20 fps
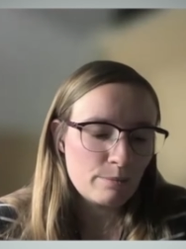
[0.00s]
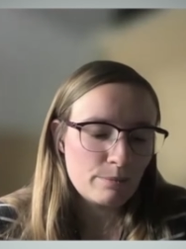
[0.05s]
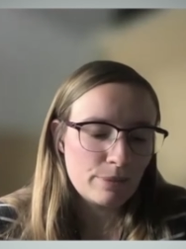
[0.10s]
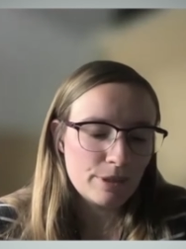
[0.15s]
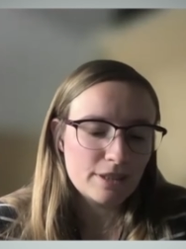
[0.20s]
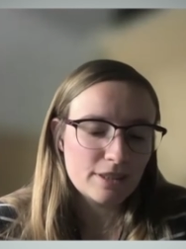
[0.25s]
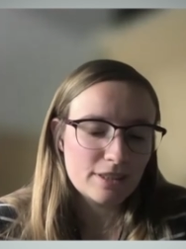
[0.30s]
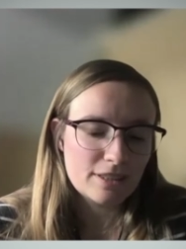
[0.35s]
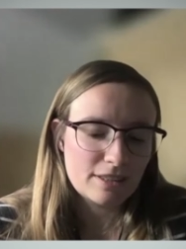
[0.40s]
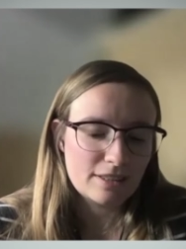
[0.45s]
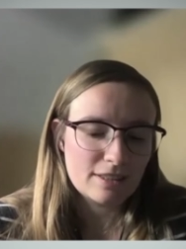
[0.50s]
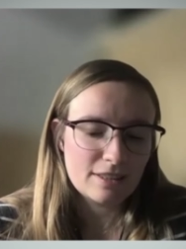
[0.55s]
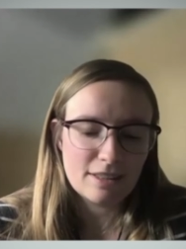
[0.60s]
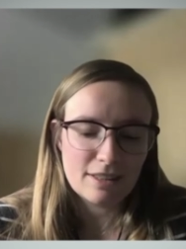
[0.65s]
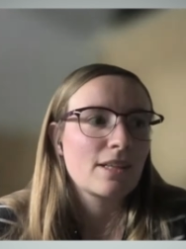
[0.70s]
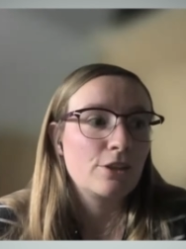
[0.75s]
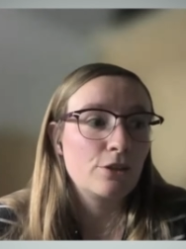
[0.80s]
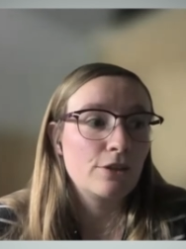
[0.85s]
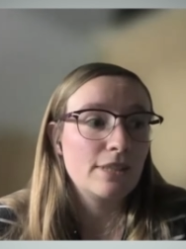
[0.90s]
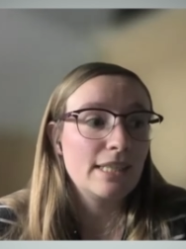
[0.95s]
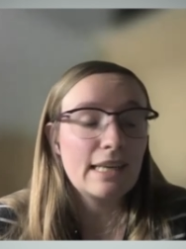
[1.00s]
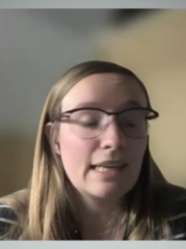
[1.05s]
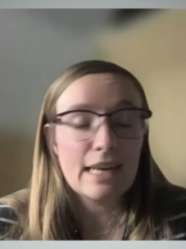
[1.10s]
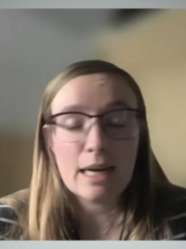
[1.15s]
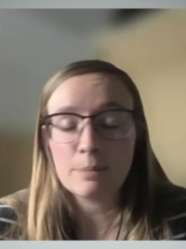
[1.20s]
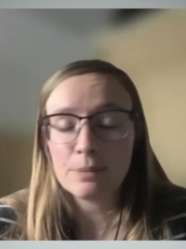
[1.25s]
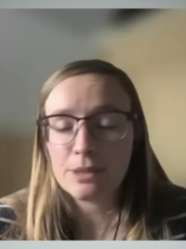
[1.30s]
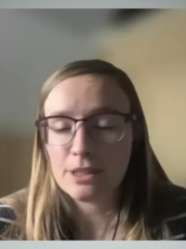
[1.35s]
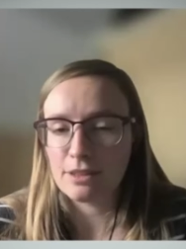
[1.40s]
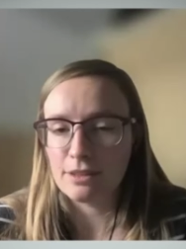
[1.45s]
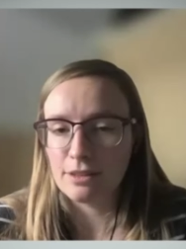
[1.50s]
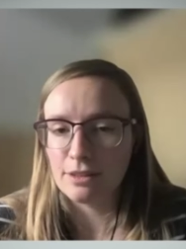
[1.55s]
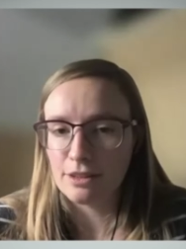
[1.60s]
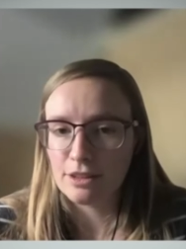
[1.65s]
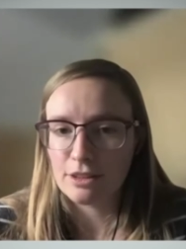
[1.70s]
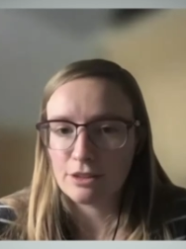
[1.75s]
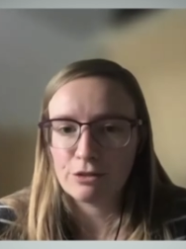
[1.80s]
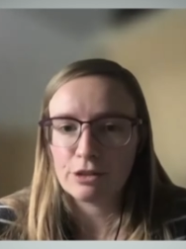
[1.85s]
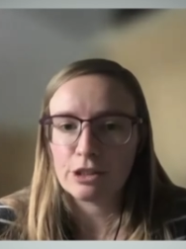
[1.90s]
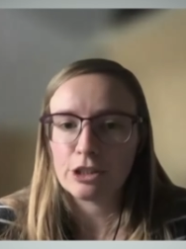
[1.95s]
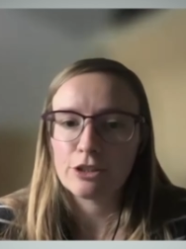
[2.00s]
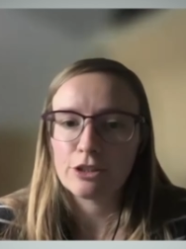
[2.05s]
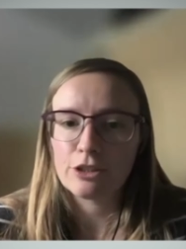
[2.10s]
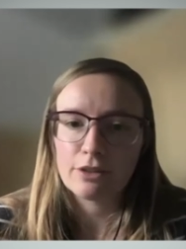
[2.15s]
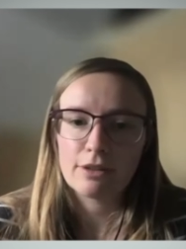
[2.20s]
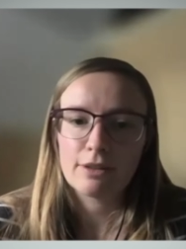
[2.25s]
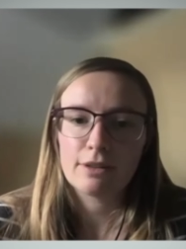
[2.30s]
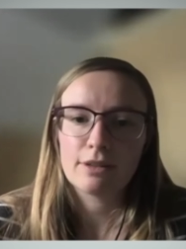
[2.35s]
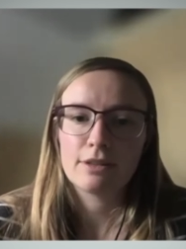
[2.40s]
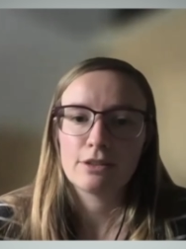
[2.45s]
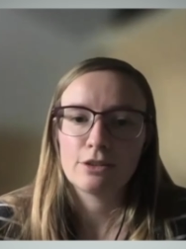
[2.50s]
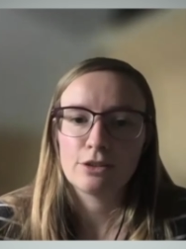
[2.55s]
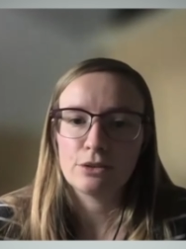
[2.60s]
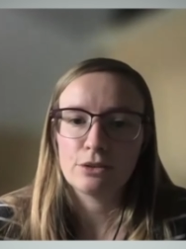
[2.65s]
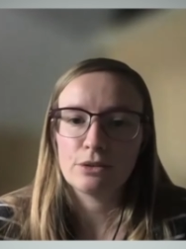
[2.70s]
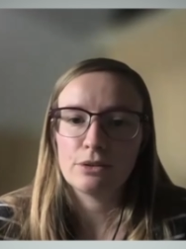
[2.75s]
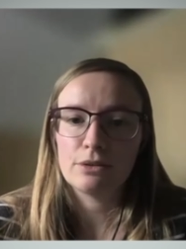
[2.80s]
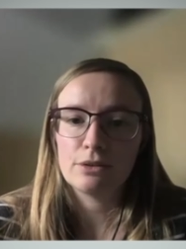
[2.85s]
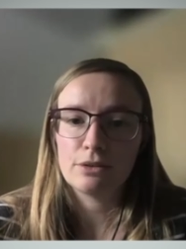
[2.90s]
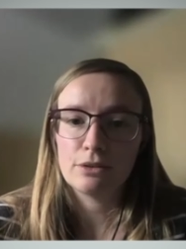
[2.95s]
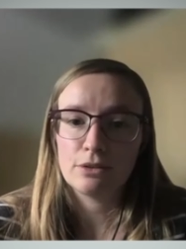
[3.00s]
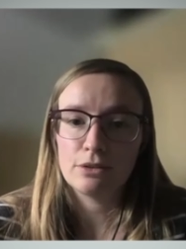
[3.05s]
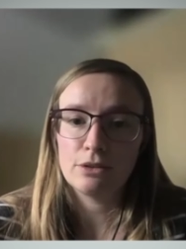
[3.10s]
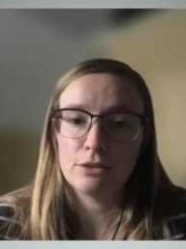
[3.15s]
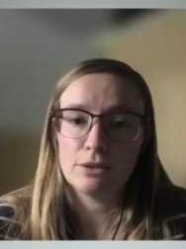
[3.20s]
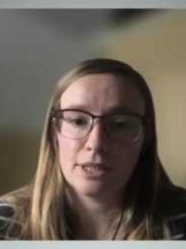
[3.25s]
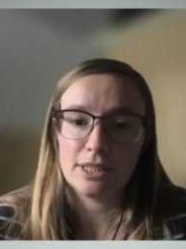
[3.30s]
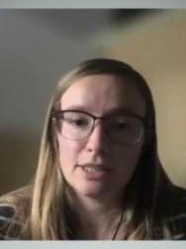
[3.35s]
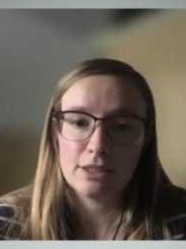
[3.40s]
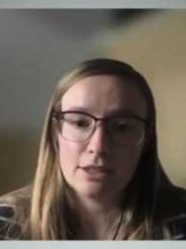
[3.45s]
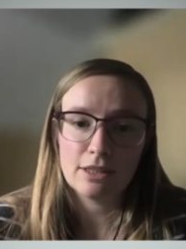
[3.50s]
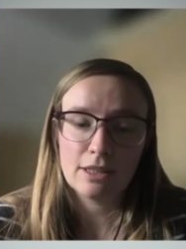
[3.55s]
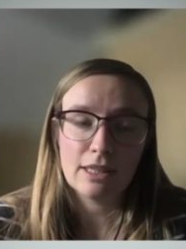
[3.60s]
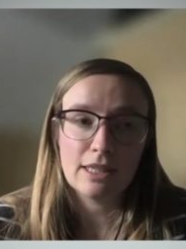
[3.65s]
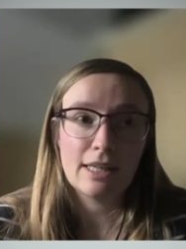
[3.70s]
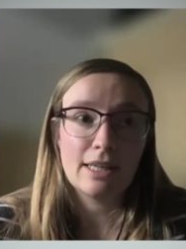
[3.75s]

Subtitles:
but you need lab skills for sure to do it.